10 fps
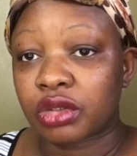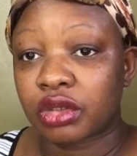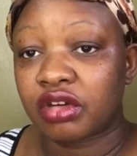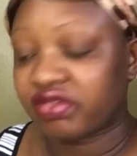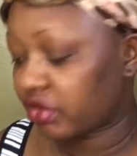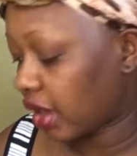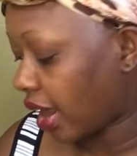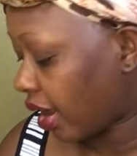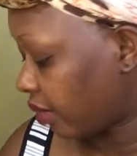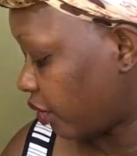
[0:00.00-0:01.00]
good for the
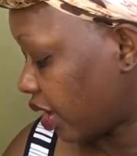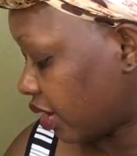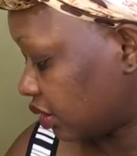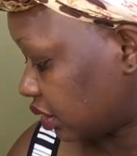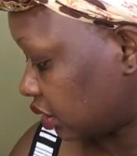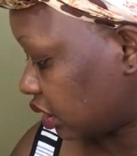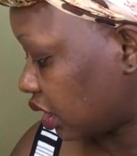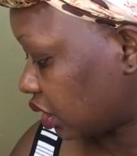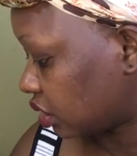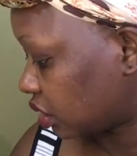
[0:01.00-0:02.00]
eyebrows and
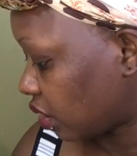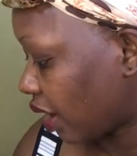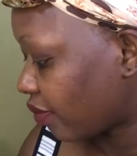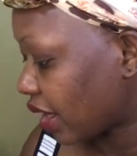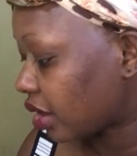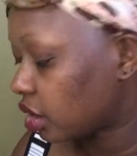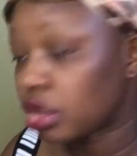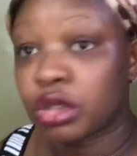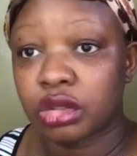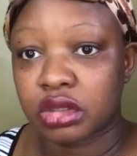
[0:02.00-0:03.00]
things. So I'm not gonna
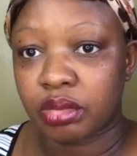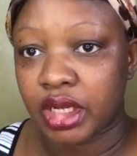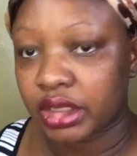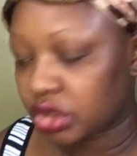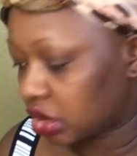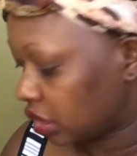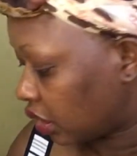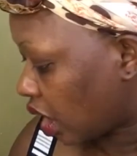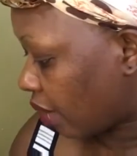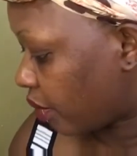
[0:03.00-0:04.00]
use much,
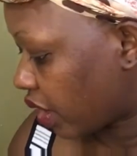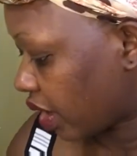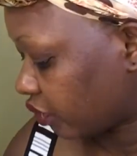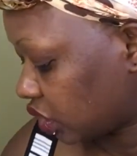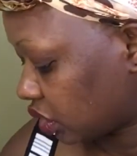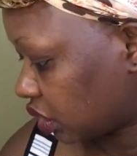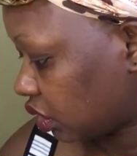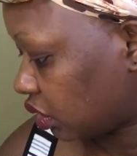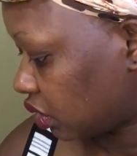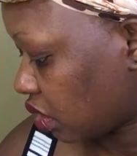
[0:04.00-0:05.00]
but I'm just
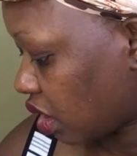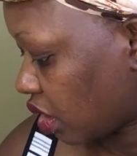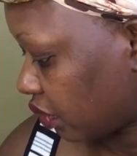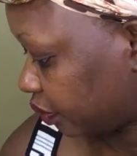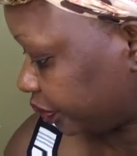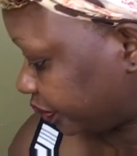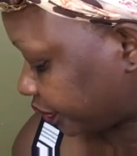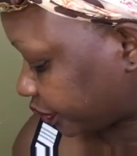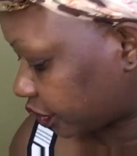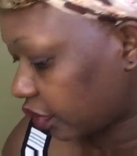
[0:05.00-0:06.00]
gonna
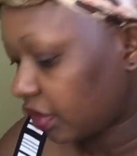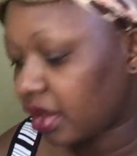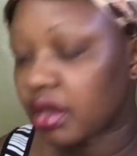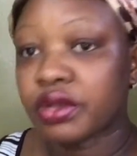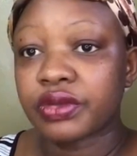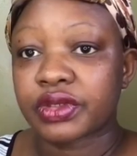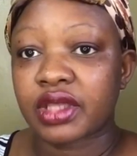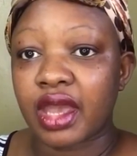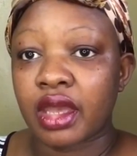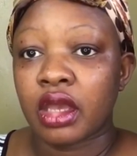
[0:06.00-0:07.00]
use
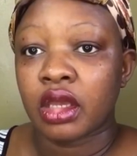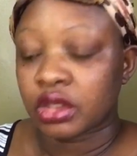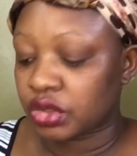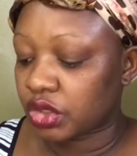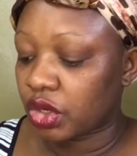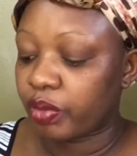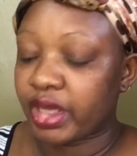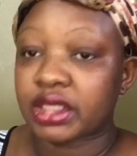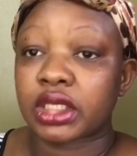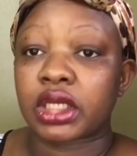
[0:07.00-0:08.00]
that. So
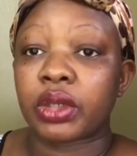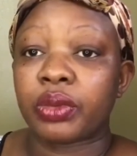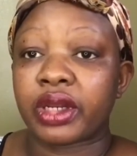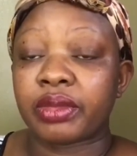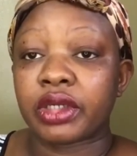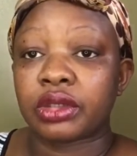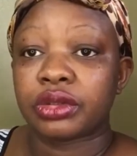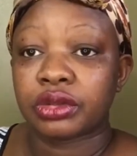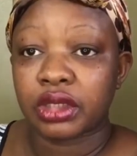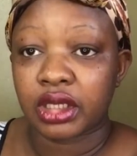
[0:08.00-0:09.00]
basically what I'm gonna
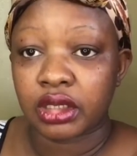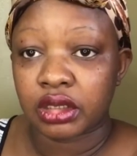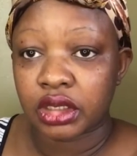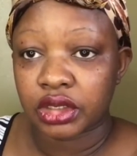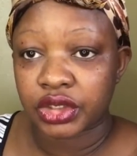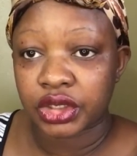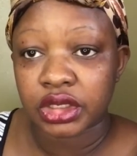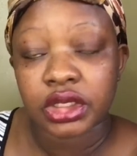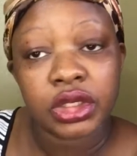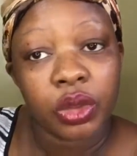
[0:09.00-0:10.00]
do now is
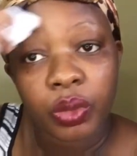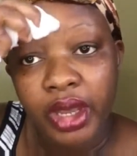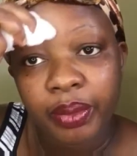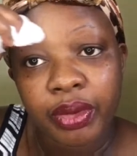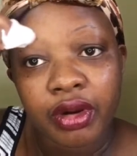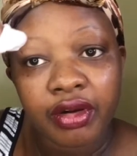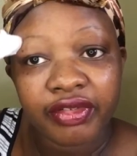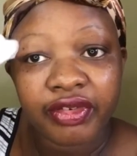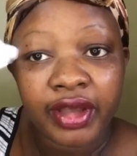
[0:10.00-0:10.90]
just to wipe off